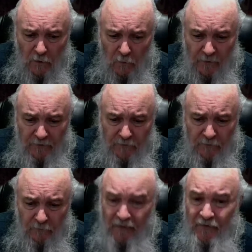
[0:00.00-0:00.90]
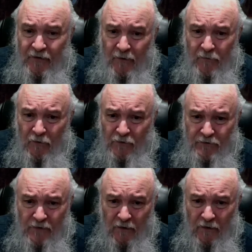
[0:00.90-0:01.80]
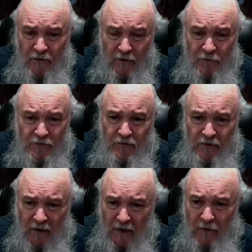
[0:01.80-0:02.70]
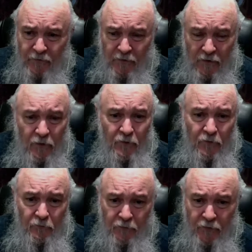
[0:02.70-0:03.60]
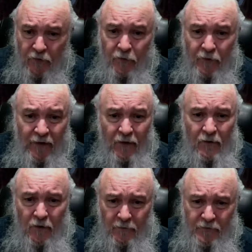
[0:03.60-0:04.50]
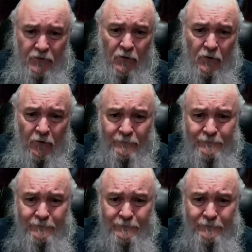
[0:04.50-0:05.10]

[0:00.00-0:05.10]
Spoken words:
which by the time it was done, it was an absolute beauty of a circle.